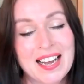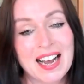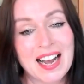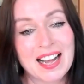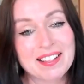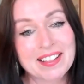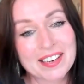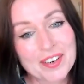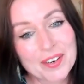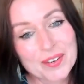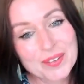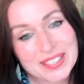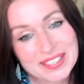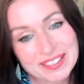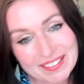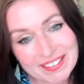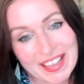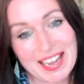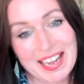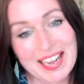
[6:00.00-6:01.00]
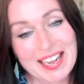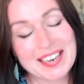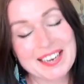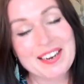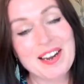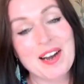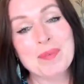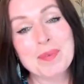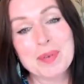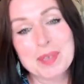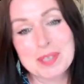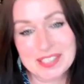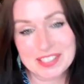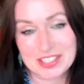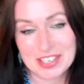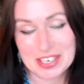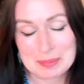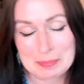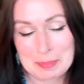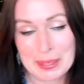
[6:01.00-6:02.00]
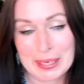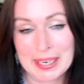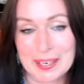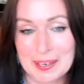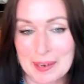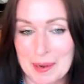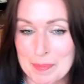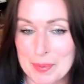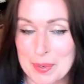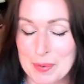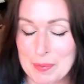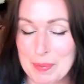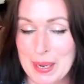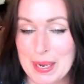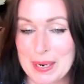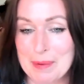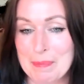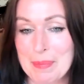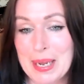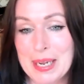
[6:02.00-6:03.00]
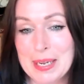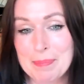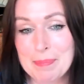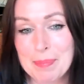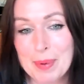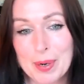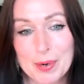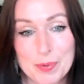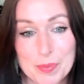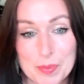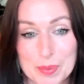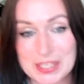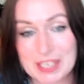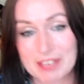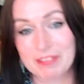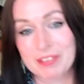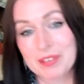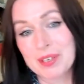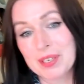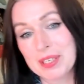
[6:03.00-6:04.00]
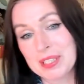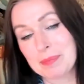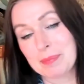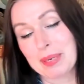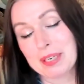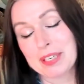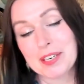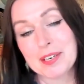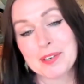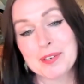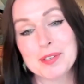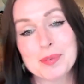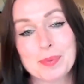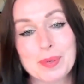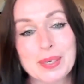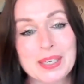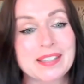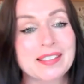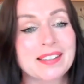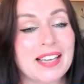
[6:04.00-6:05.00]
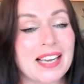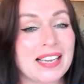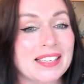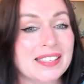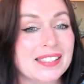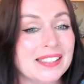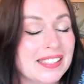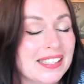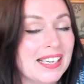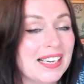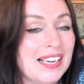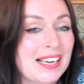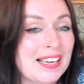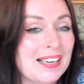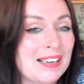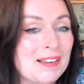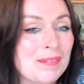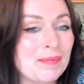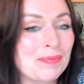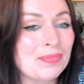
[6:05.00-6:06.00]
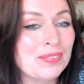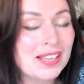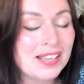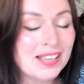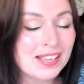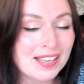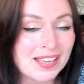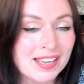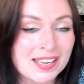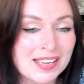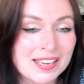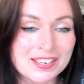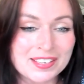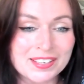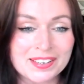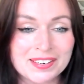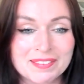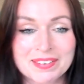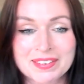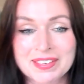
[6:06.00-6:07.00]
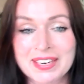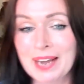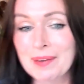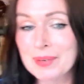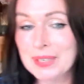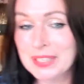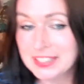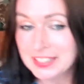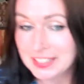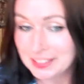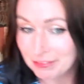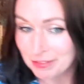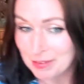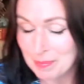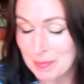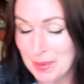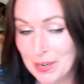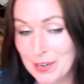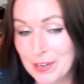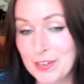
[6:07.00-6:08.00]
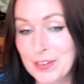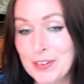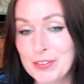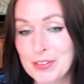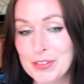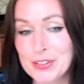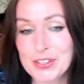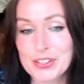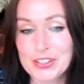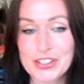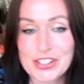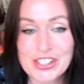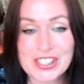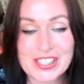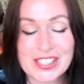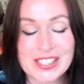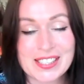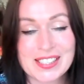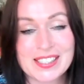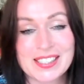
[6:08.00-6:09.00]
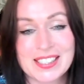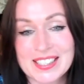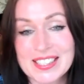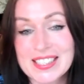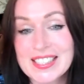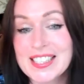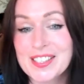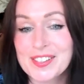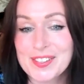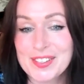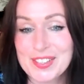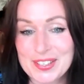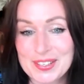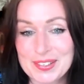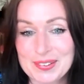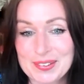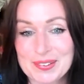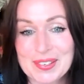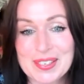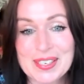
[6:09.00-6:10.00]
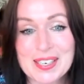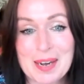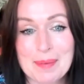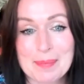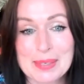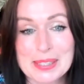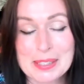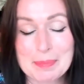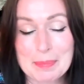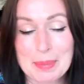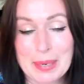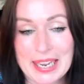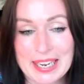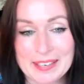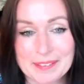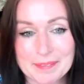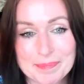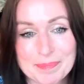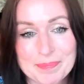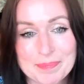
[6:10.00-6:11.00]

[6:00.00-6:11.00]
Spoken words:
And then only then I would suggest picking up your pen and paper or whatever you're going to make notes with, and allowing a different part of your consciousness to come into play.